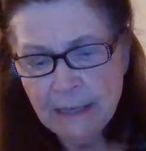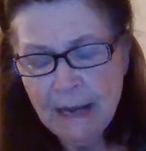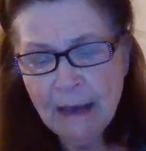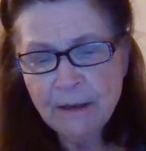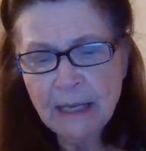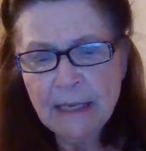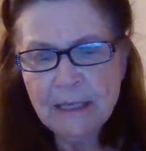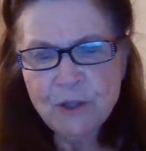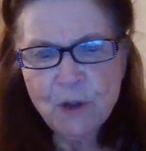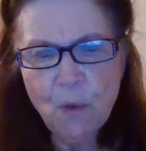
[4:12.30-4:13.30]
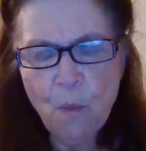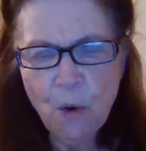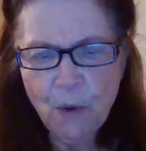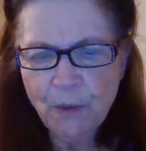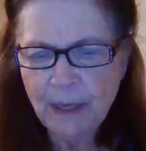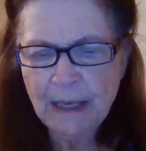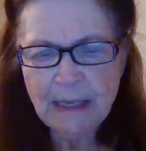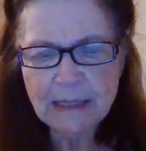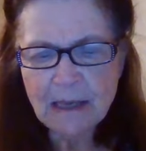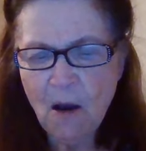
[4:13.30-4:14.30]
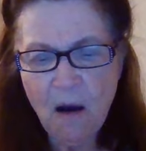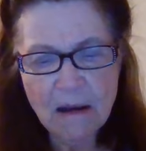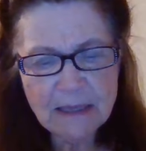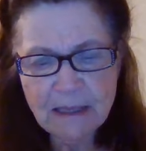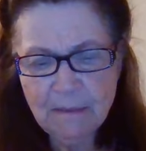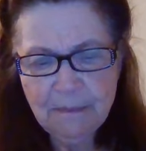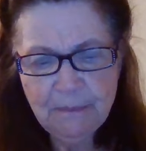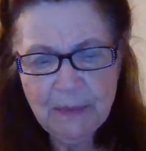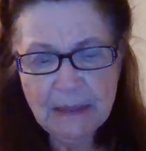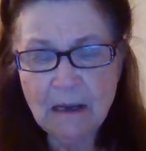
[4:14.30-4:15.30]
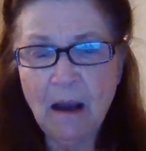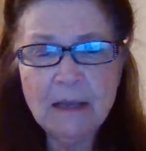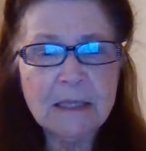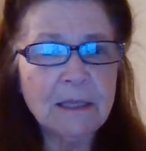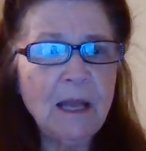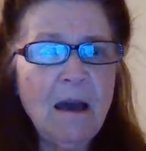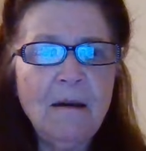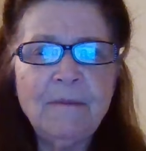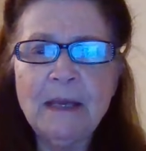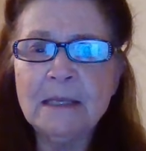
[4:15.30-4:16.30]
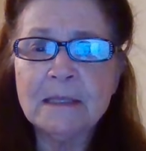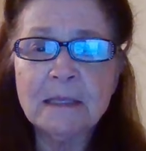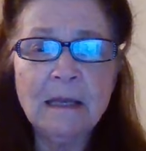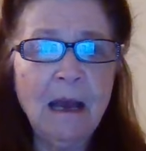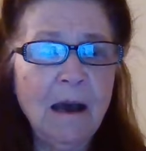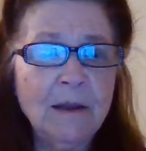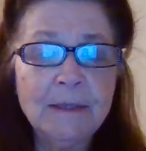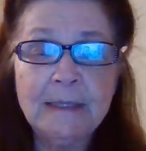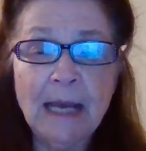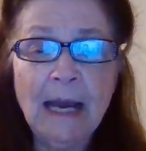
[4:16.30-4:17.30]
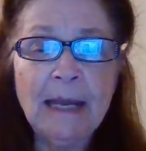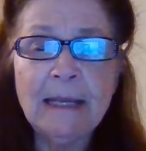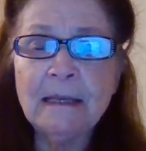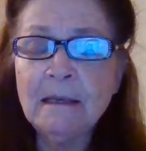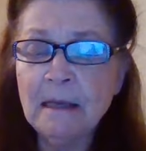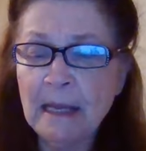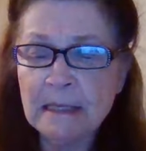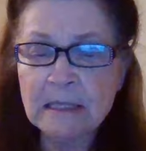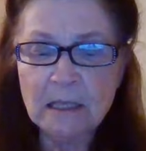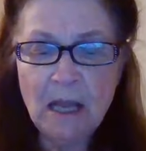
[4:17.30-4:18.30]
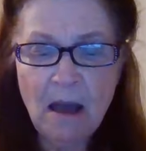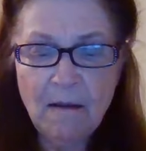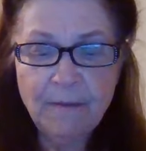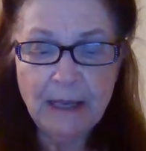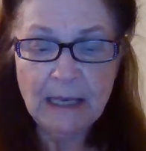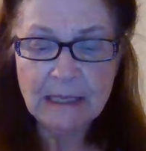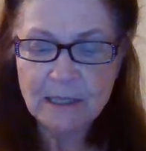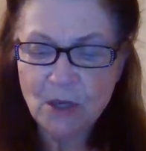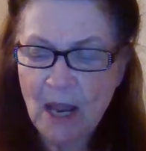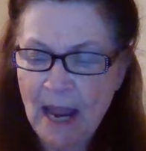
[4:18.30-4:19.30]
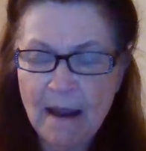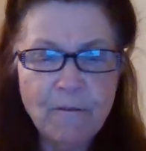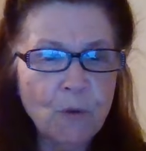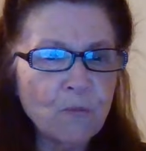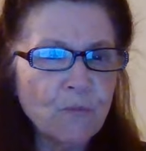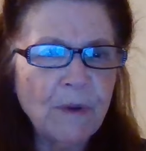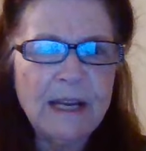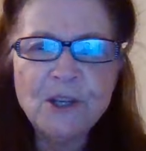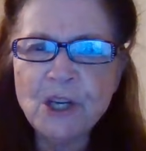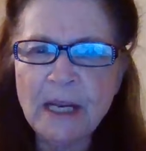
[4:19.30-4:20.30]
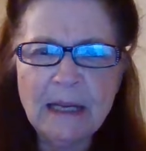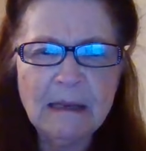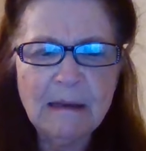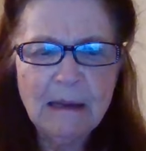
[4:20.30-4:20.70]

Now, to get into the word, it is awesome. God's love is undying, His love is ever reaching.